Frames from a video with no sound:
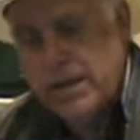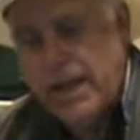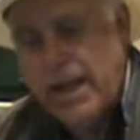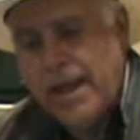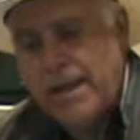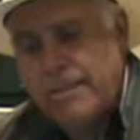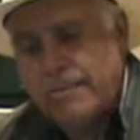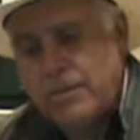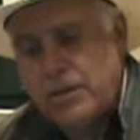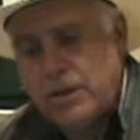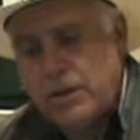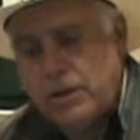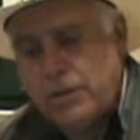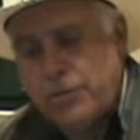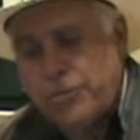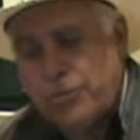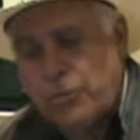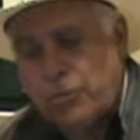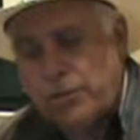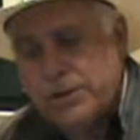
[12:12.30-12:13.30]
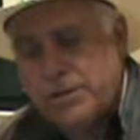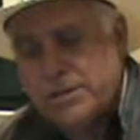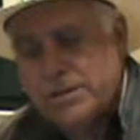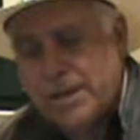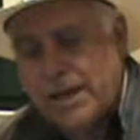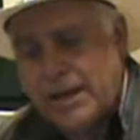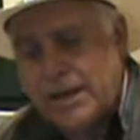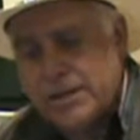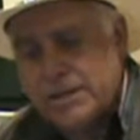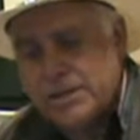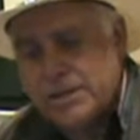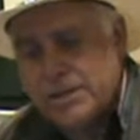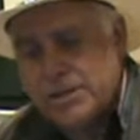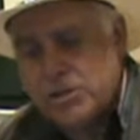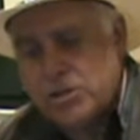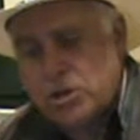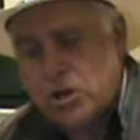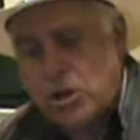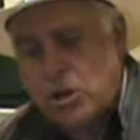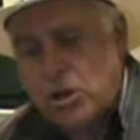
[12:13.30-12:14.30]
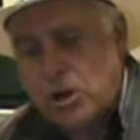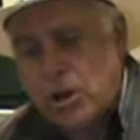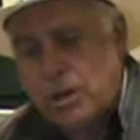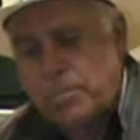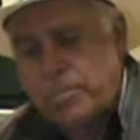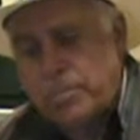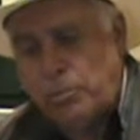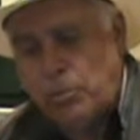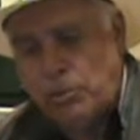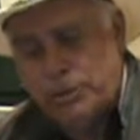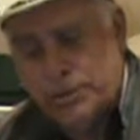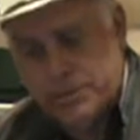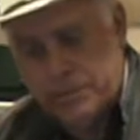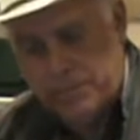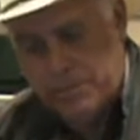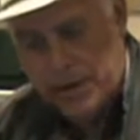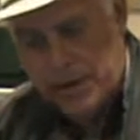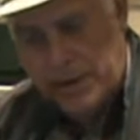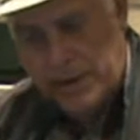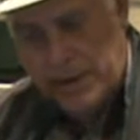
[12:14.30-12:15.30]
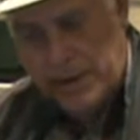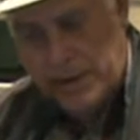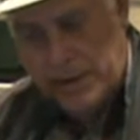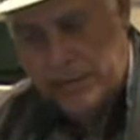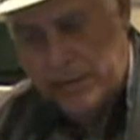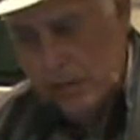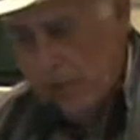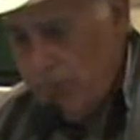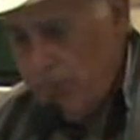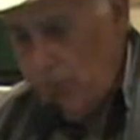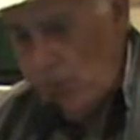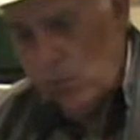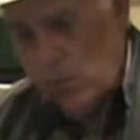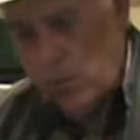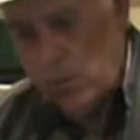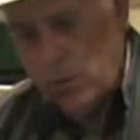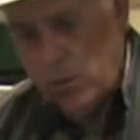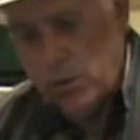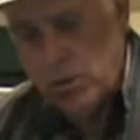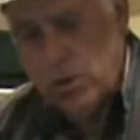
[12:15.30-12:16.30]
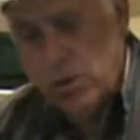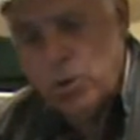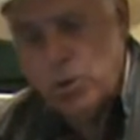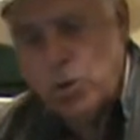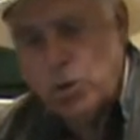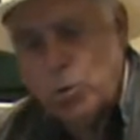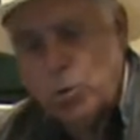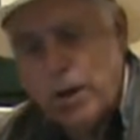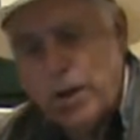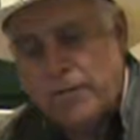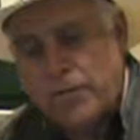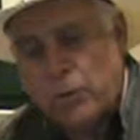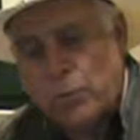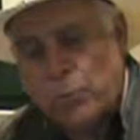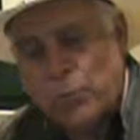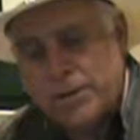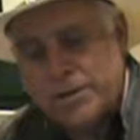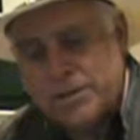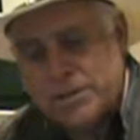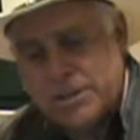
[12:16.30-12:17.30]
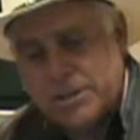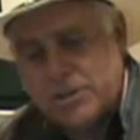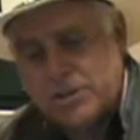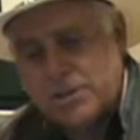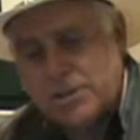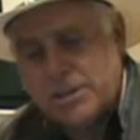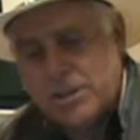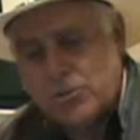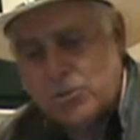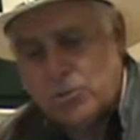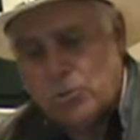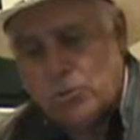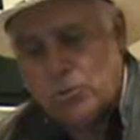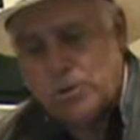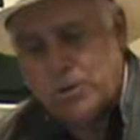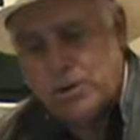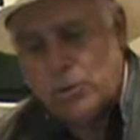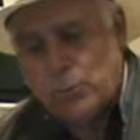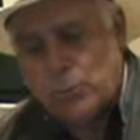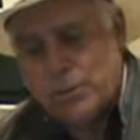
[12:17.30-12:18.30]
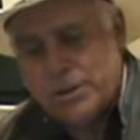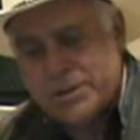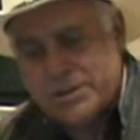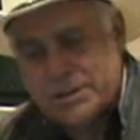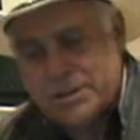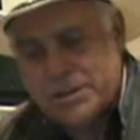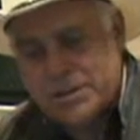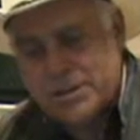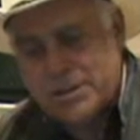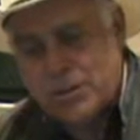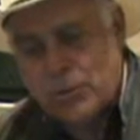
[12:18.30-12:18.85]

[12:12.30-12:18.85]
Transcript: And the authorities that exist are appointed by God. Therefore, whoever resists the authority resists